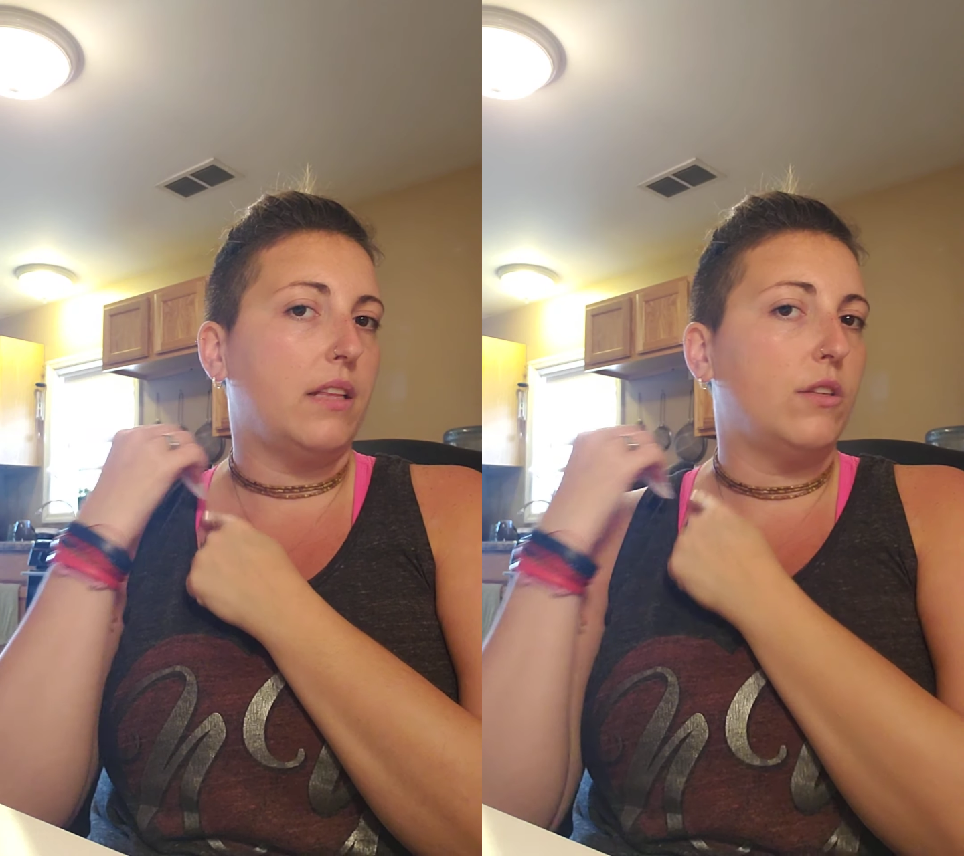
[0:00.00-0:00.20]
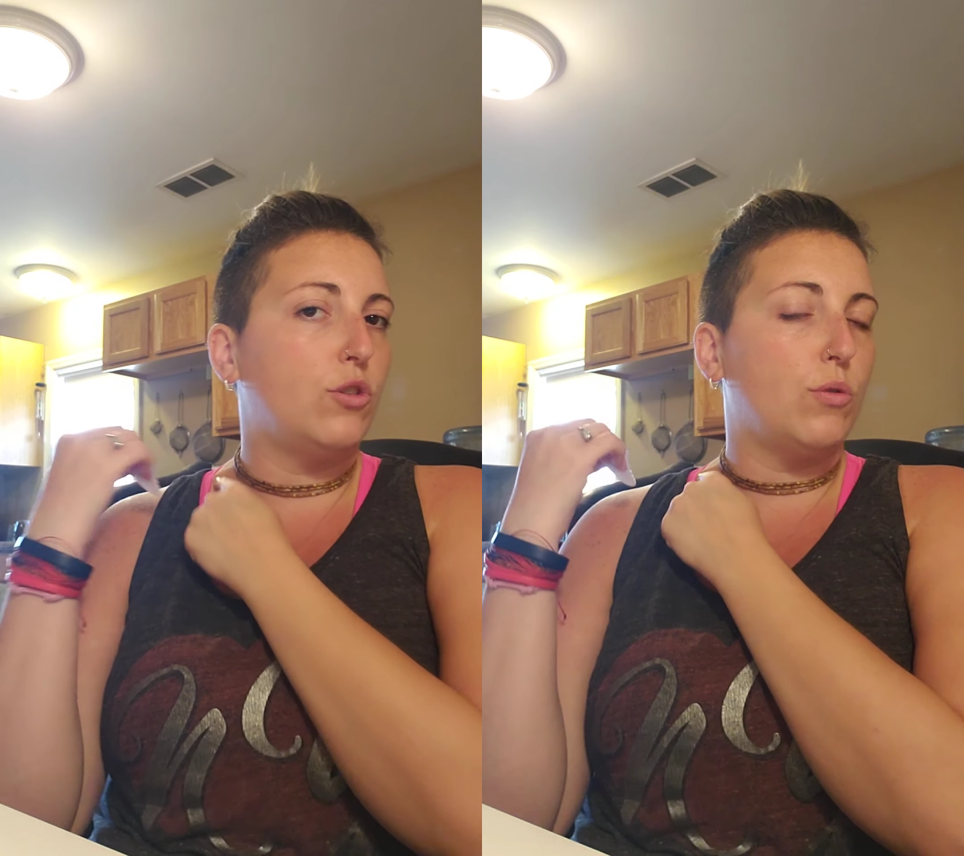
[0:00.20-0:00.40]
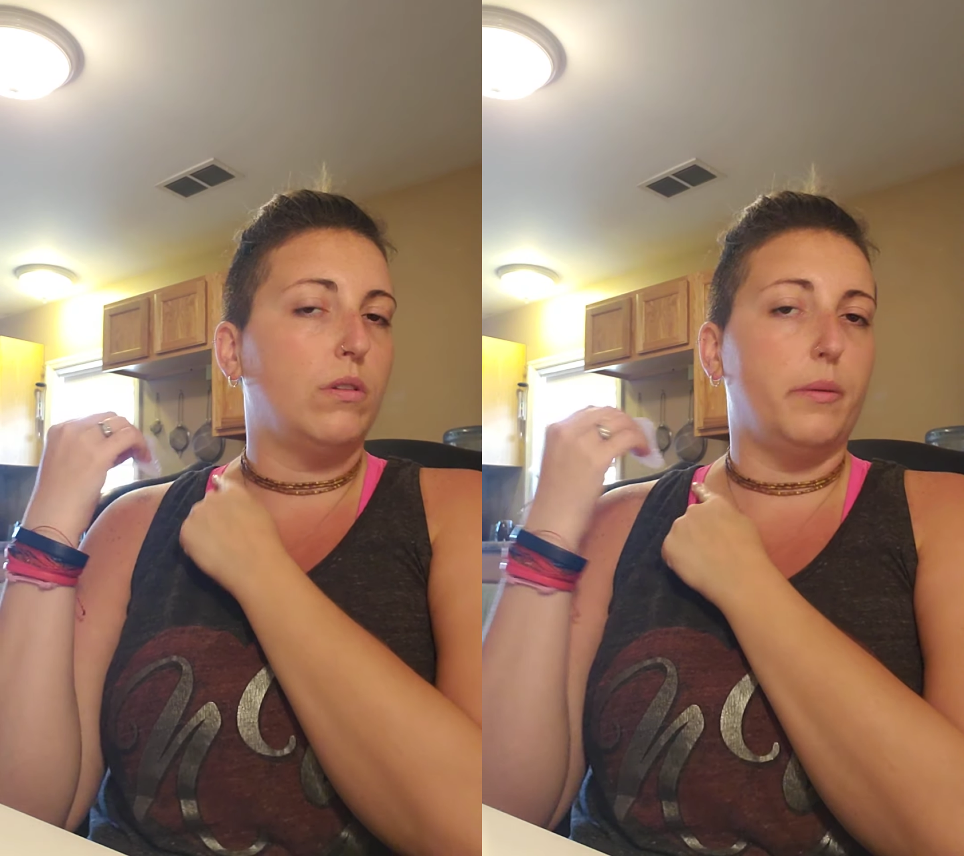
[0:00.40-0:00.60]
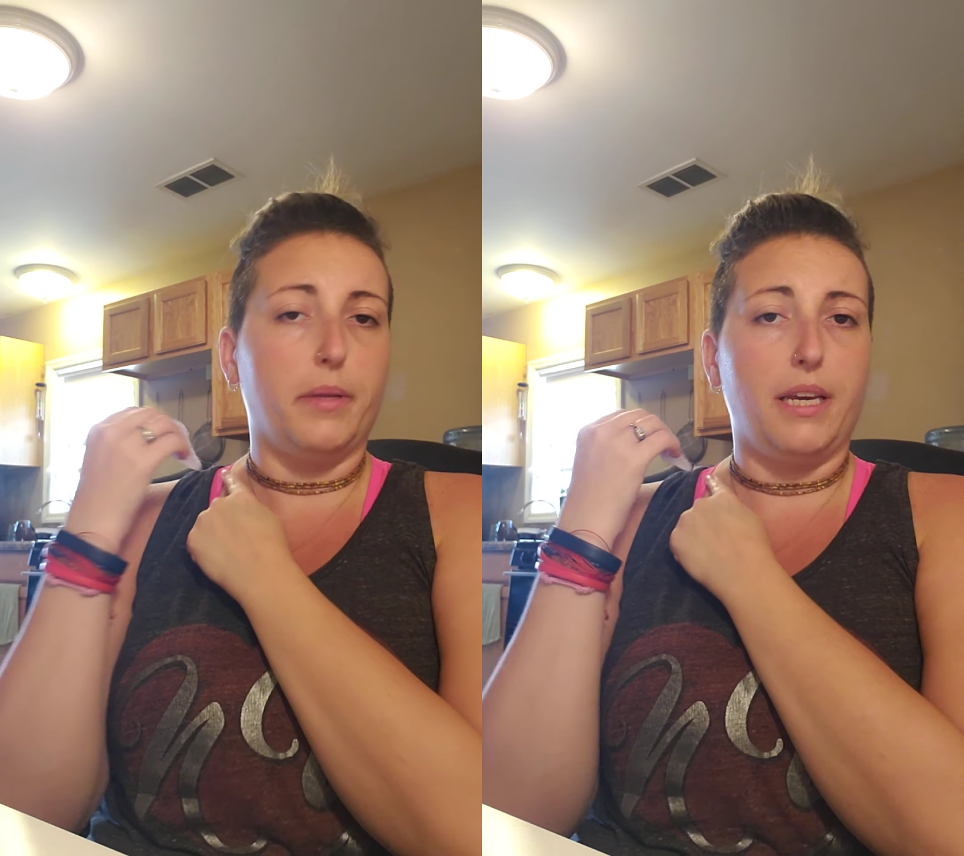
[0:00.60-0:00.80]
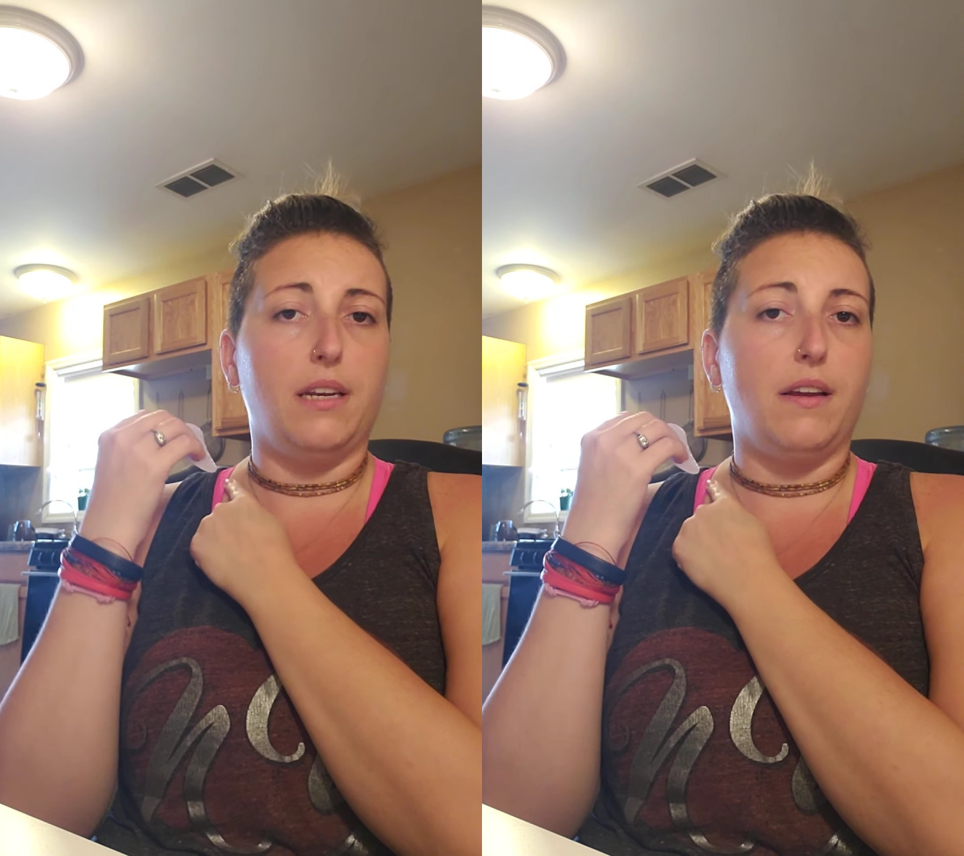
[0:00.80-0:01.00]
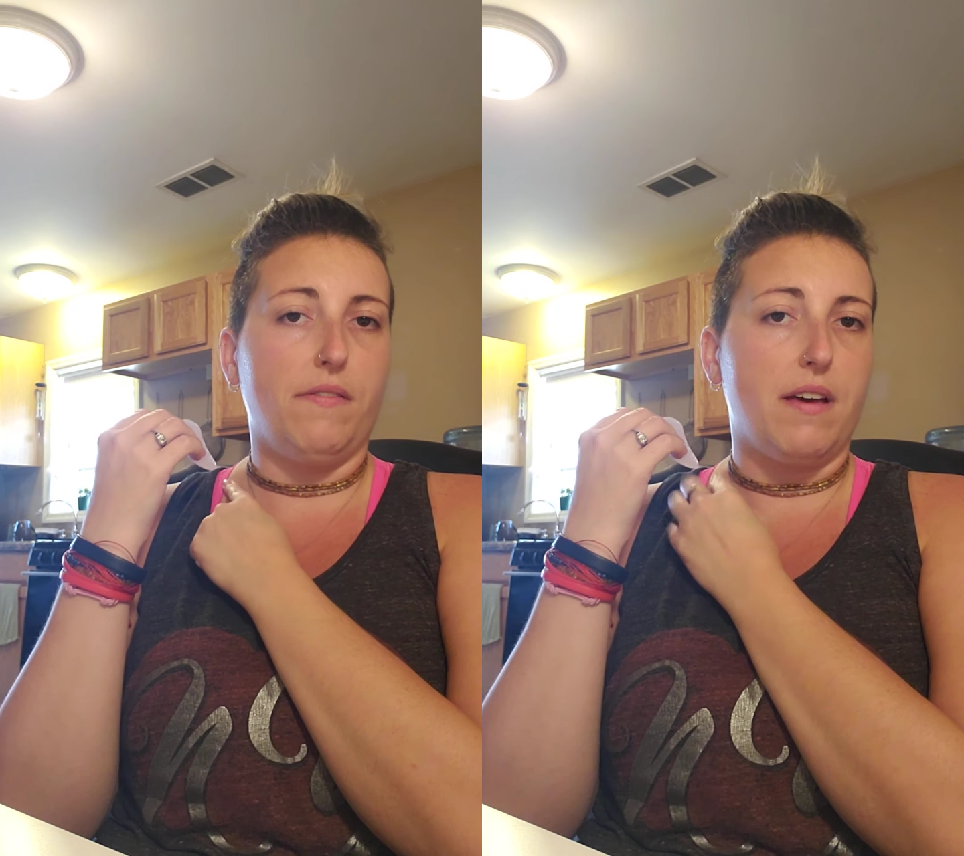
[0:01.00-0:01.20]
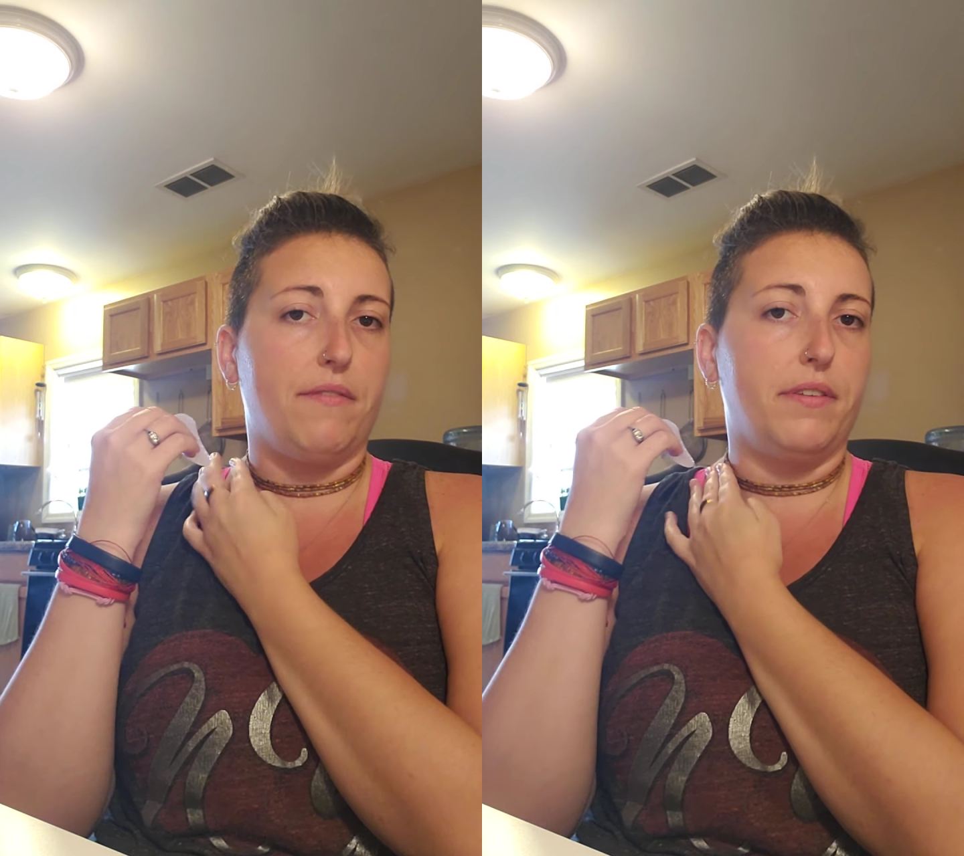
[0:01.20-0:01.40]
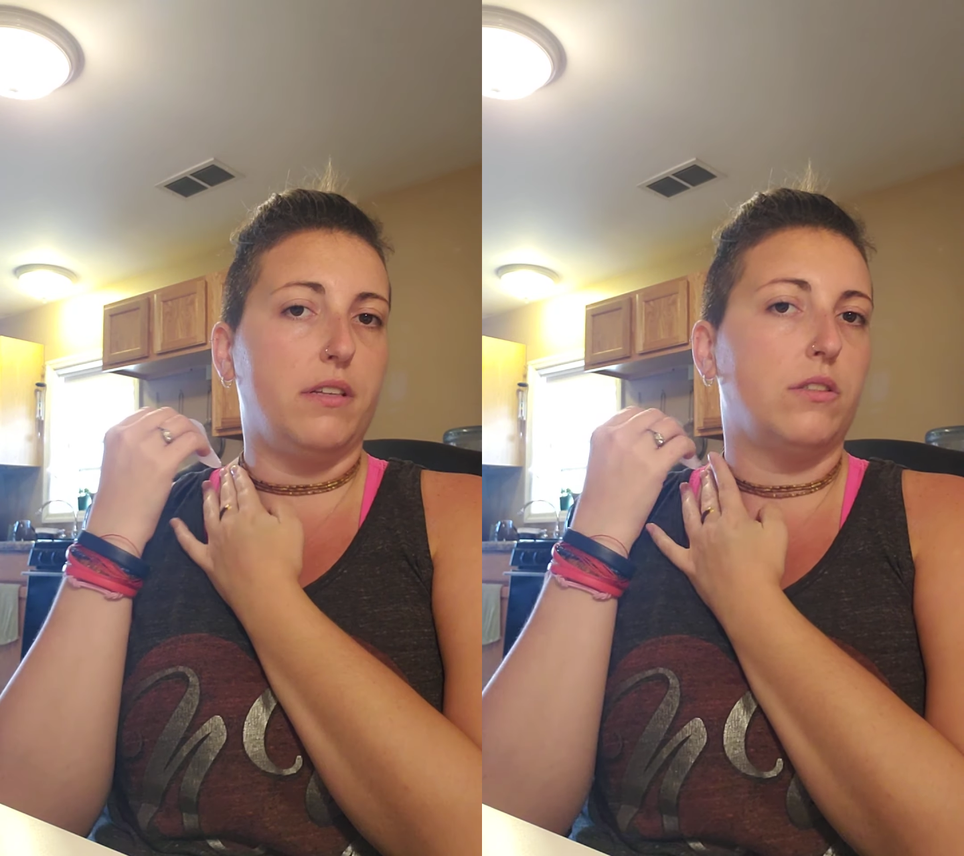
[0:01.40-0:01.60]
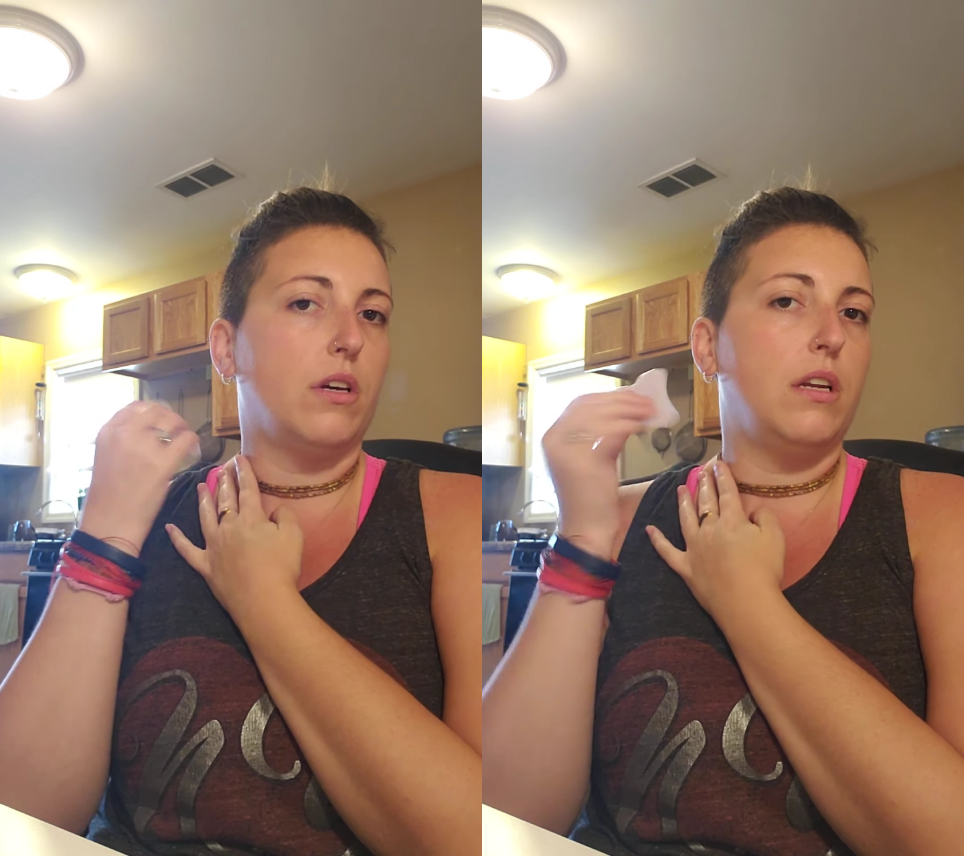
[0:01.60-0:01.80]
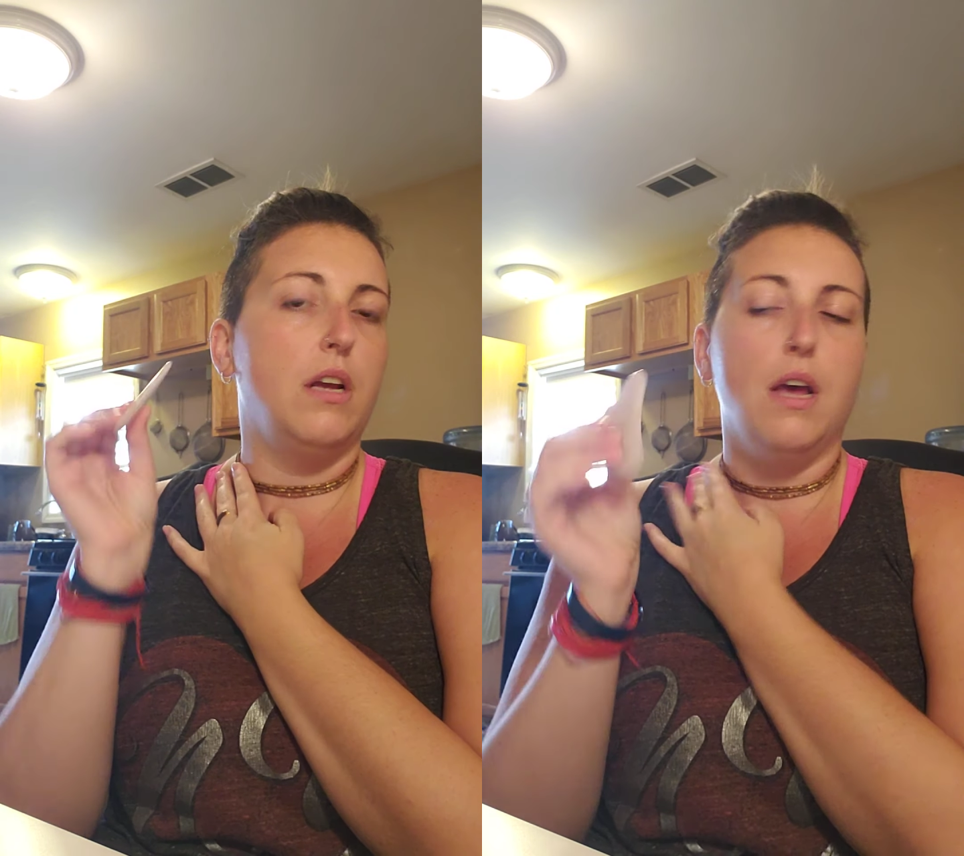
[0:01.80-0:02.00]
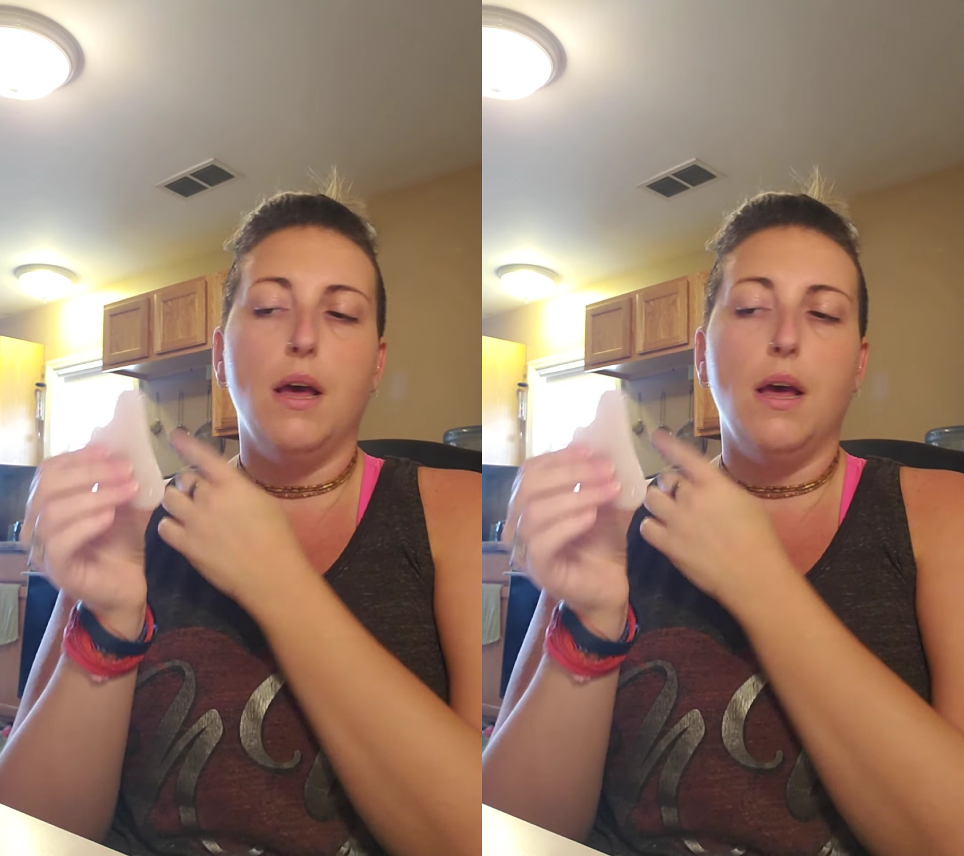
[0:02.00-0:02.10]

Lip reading: and the shoulder blade if that feels good.